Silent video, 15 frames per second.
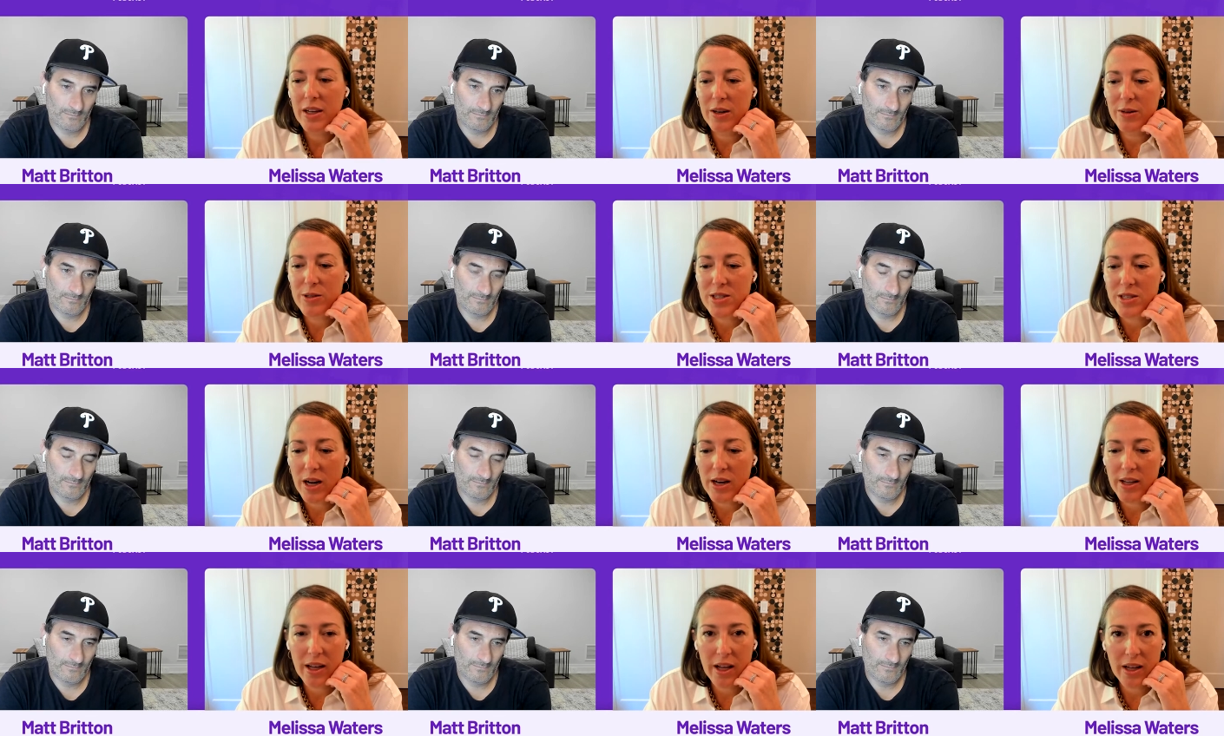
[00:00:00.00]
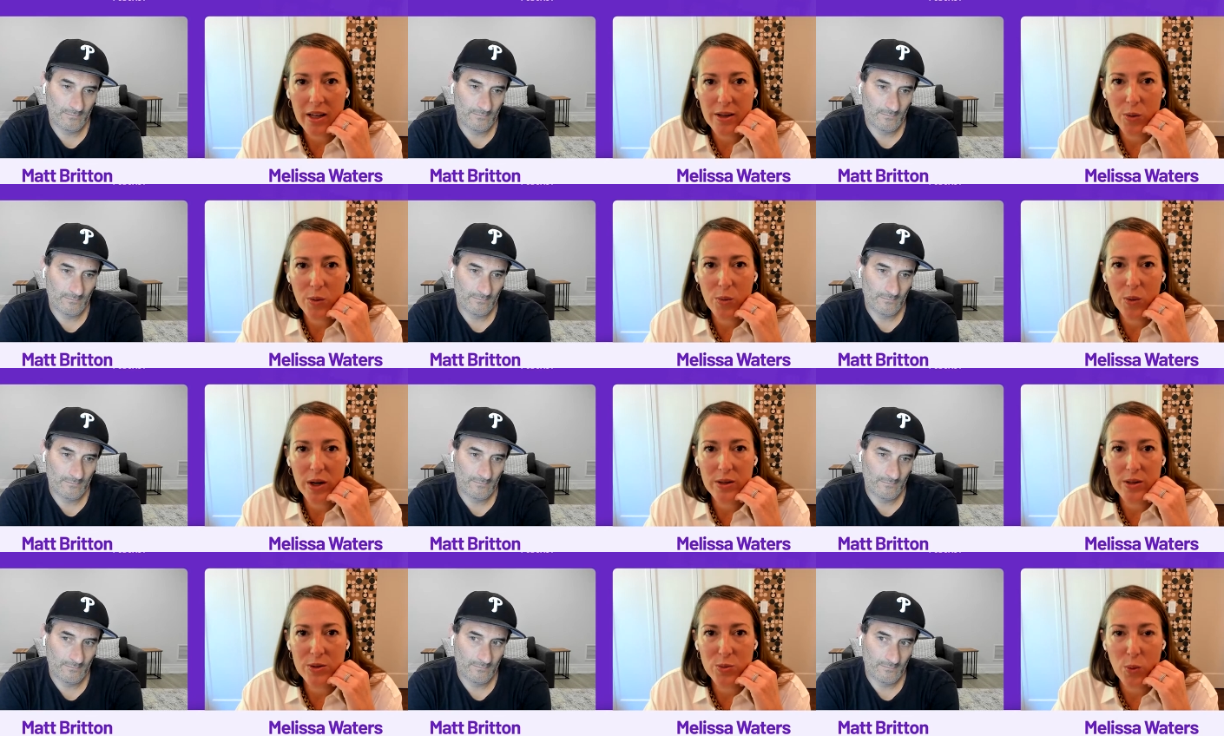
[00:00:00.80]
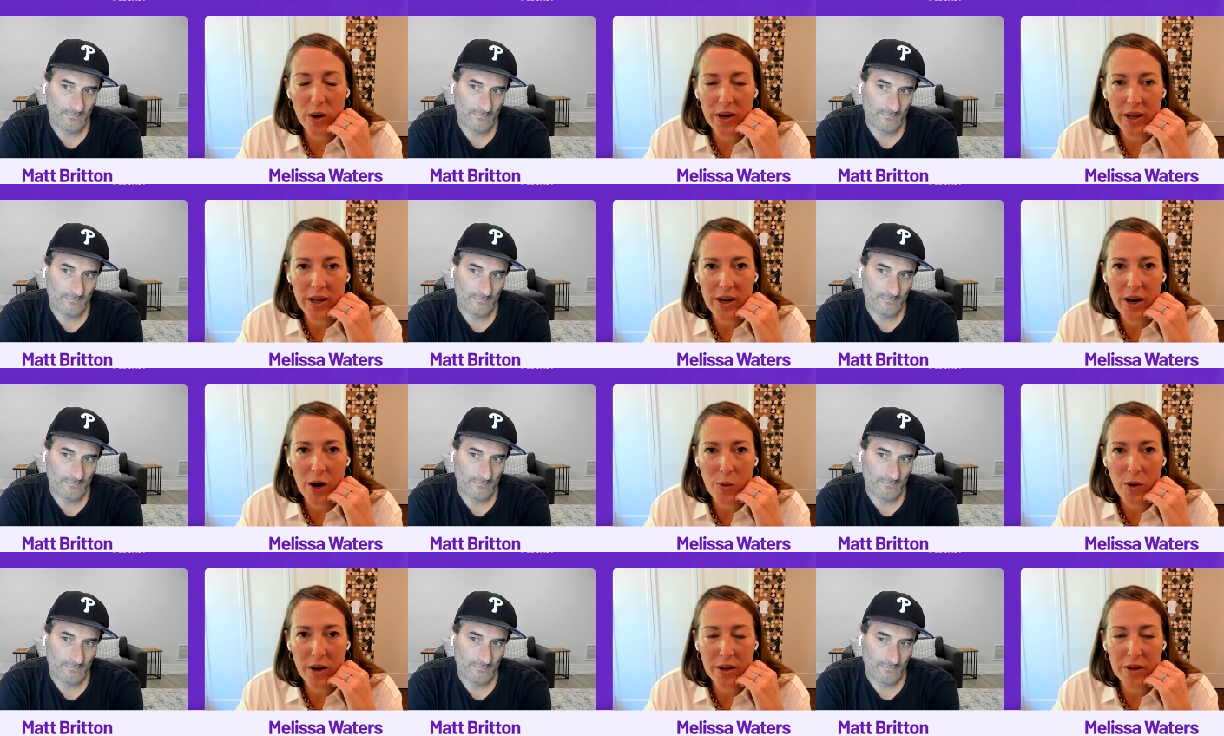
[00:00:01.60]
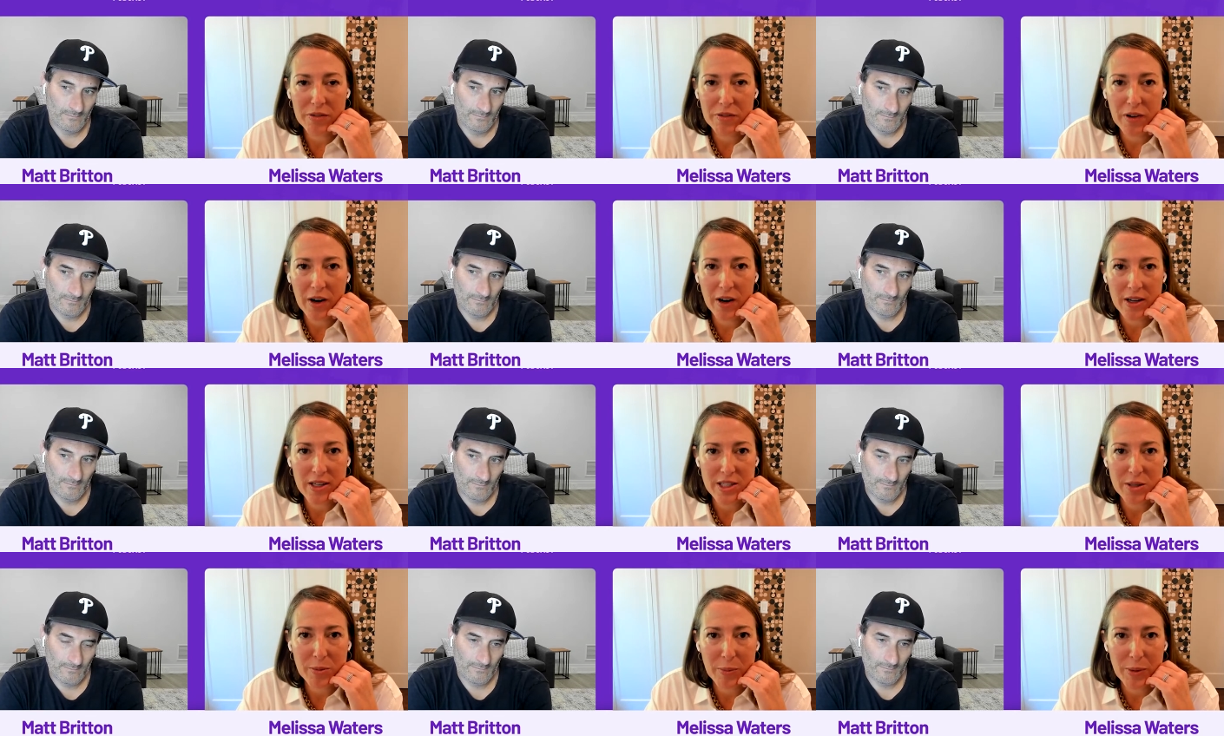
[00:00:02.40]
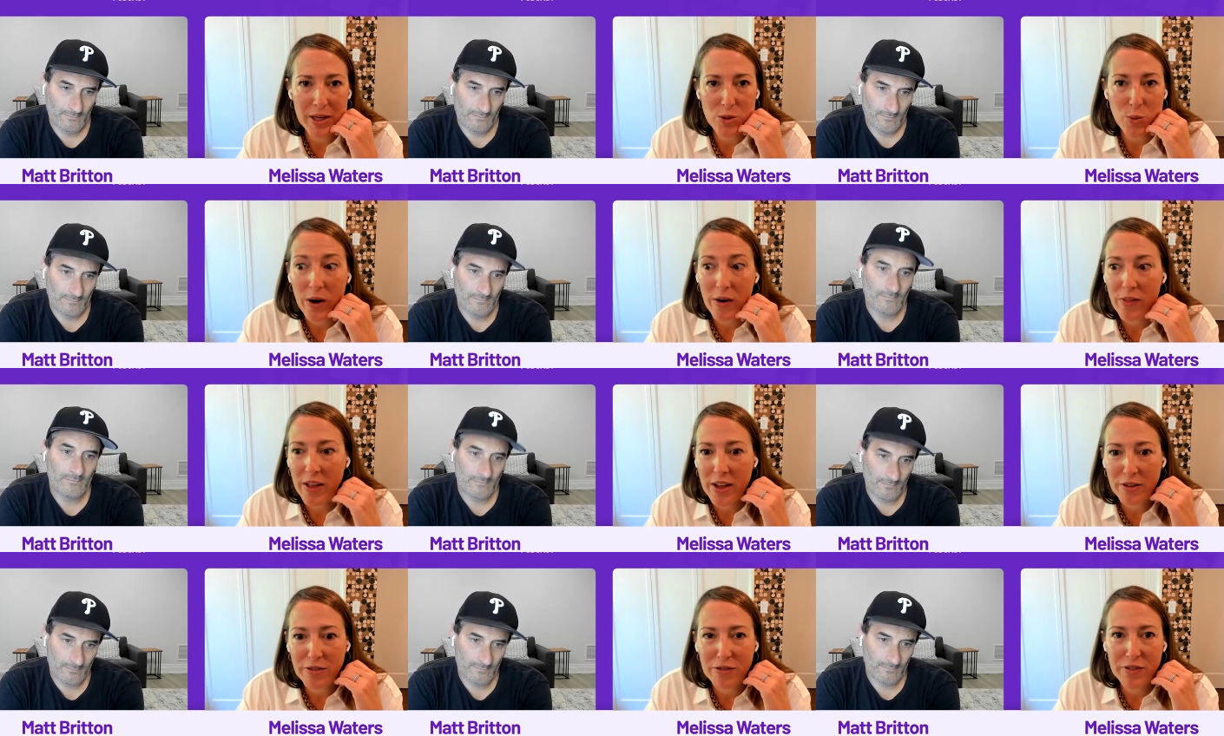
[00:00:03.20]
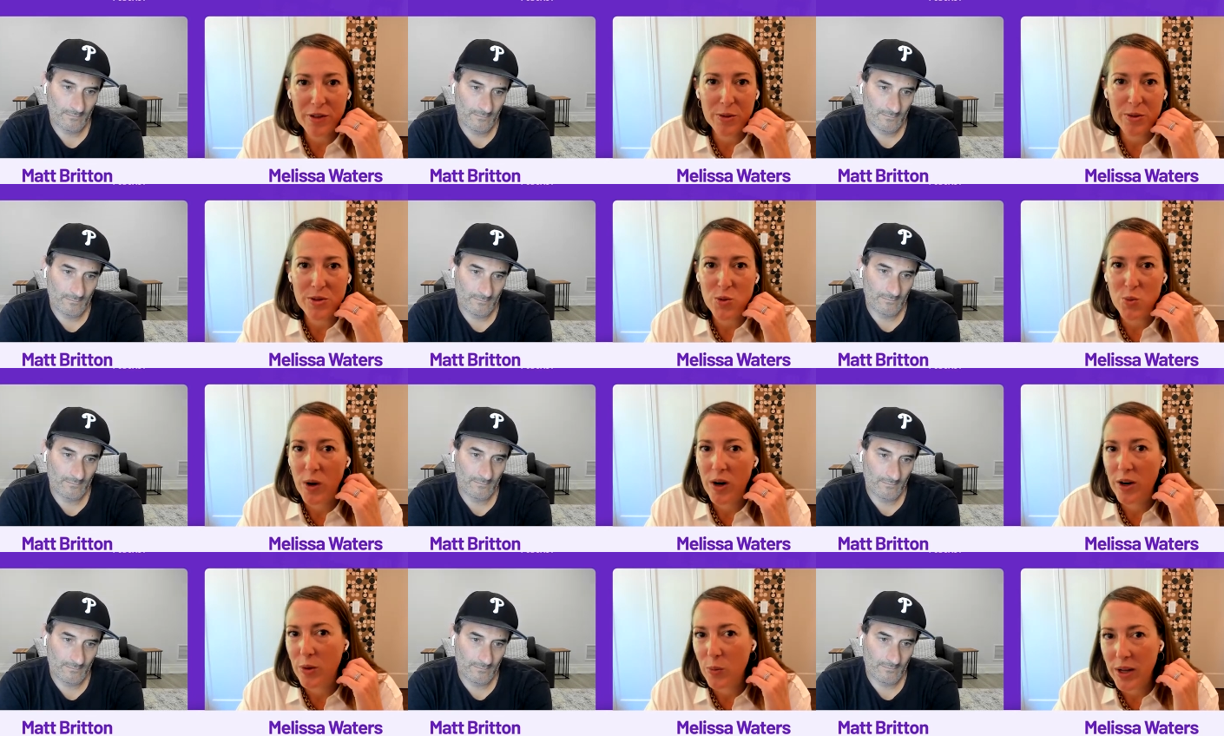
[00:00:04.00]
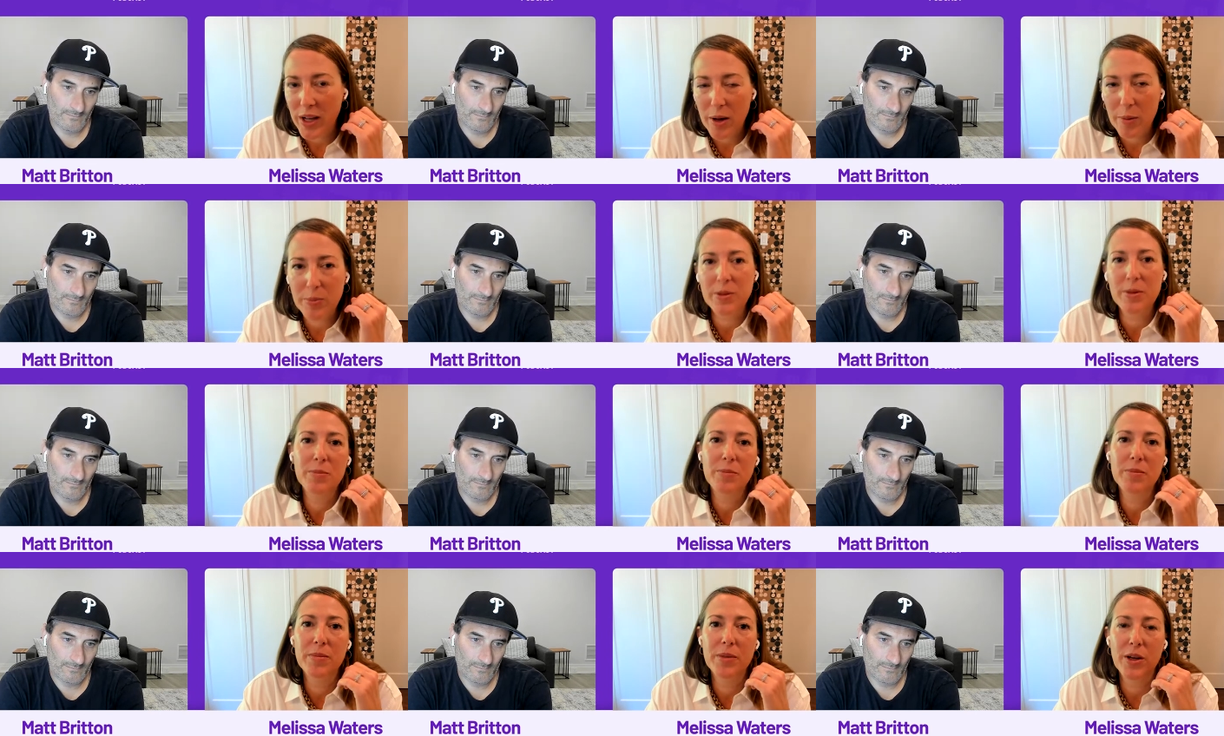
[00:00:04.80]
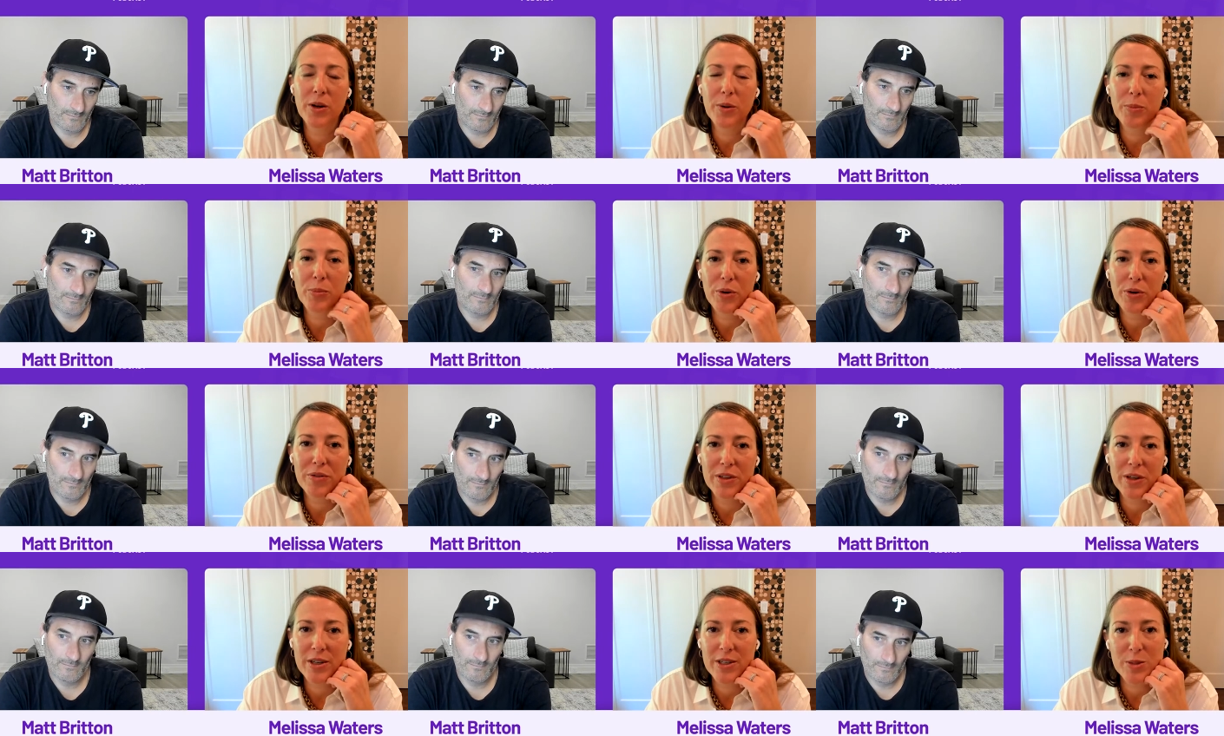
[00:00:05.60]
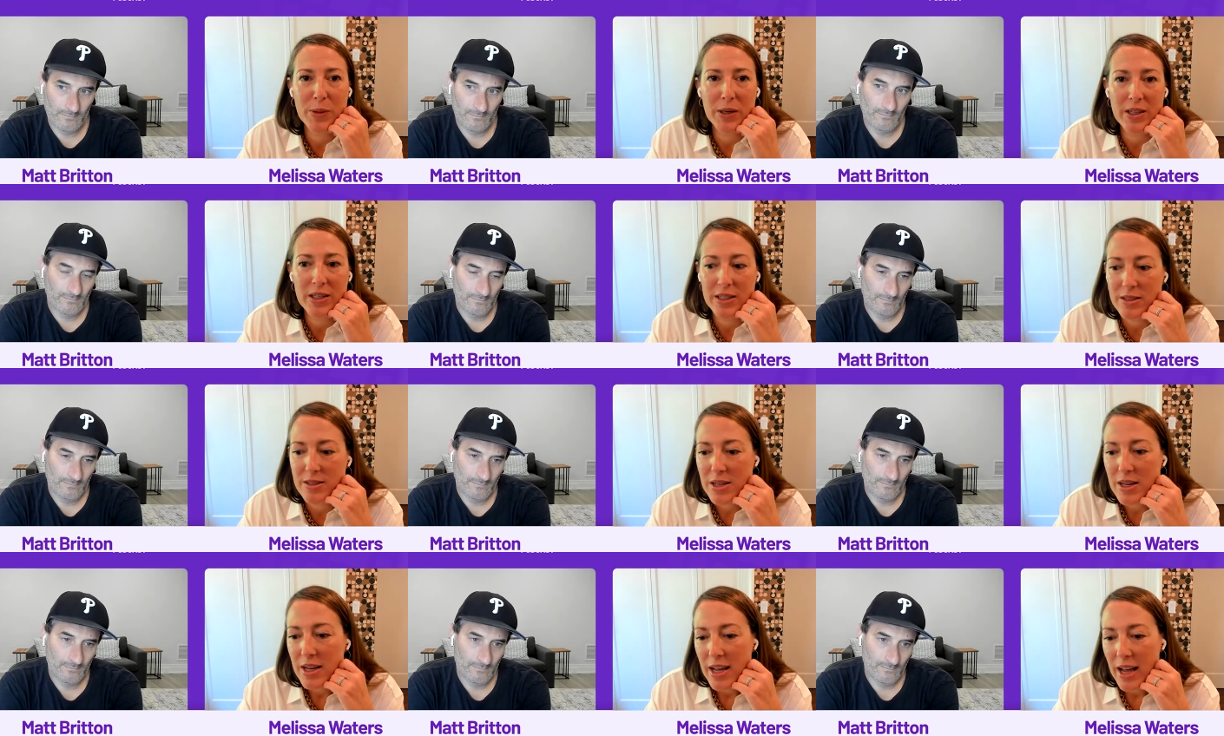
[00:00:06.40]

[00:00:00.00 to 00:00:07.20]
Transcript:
Speaker 1: you know studying what is working and not working for our customer base where are they confused where can we help them you know improve their experience